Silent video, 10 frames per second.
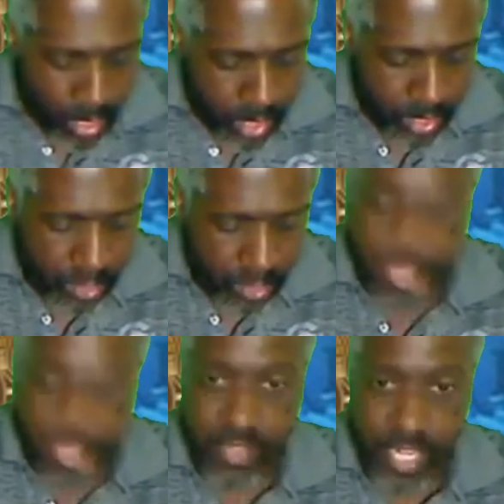So
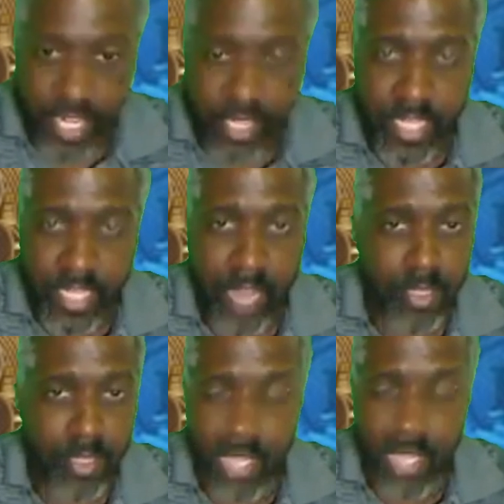thanks for checking those out. Be
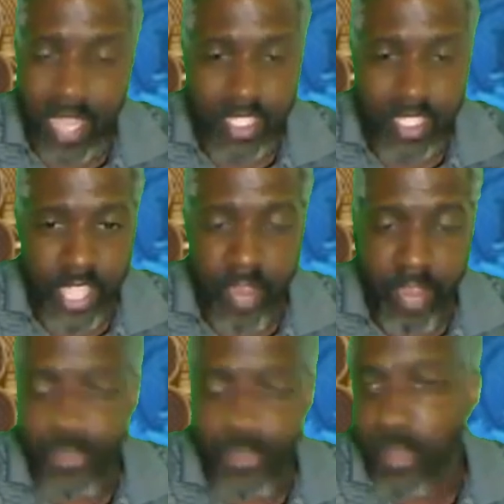sure to like, share.
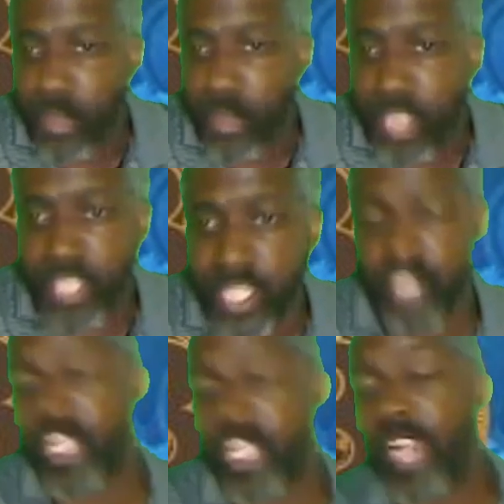If you have a project that
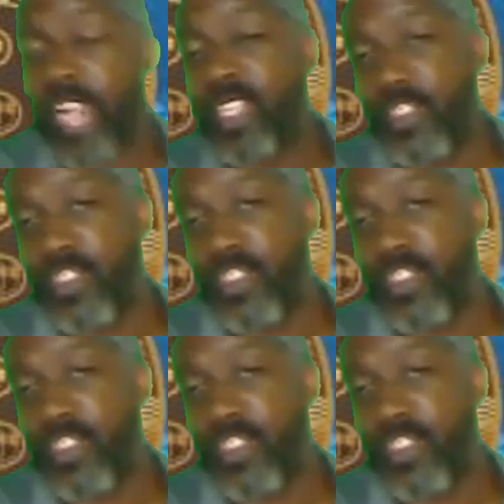you'd like us to